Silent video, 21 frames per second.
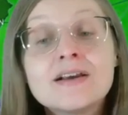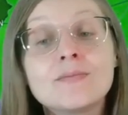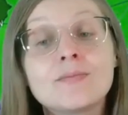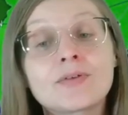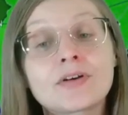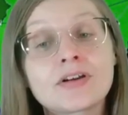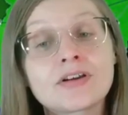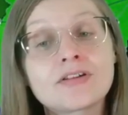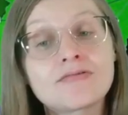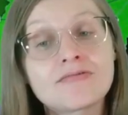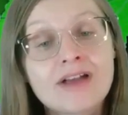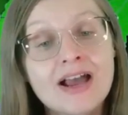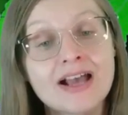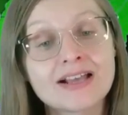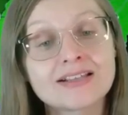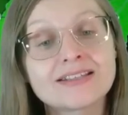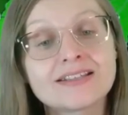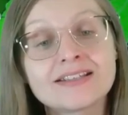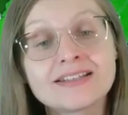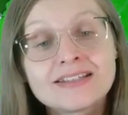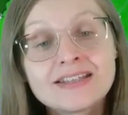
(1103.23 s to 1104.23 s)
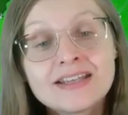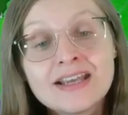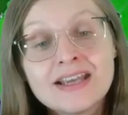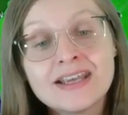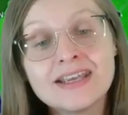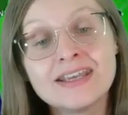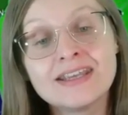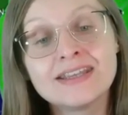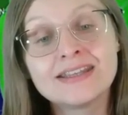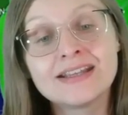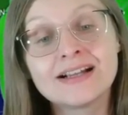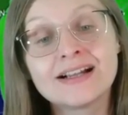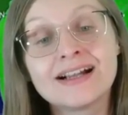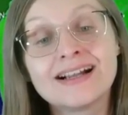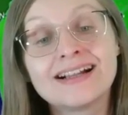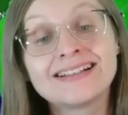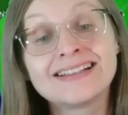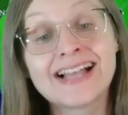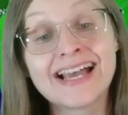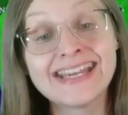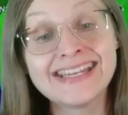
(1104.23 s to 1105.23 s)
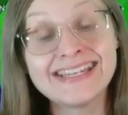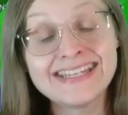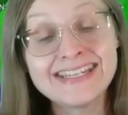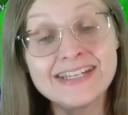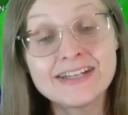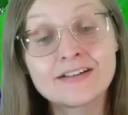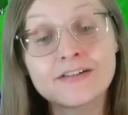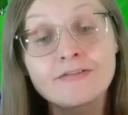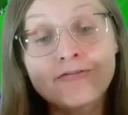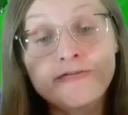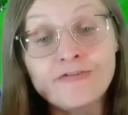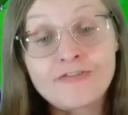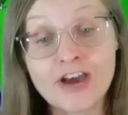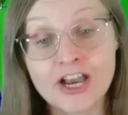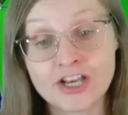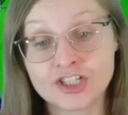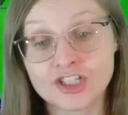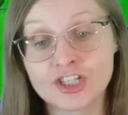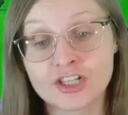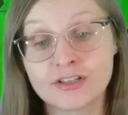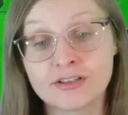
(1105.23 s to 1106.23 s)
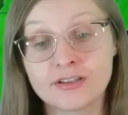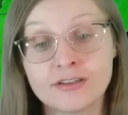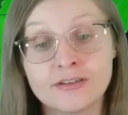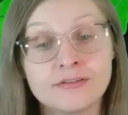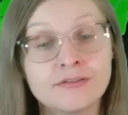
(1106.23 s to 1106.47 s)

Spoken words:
progresses in a linear fashion,